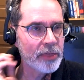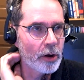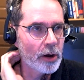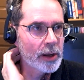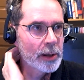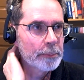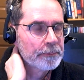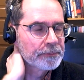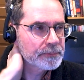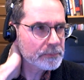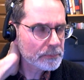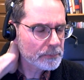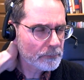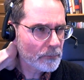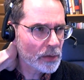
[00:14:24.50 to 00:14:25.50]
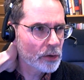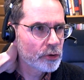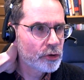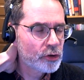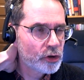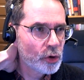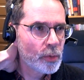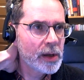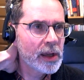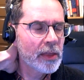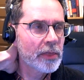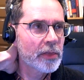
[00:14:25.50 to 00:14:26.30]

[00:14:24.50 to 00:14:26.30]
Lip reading: on it, doing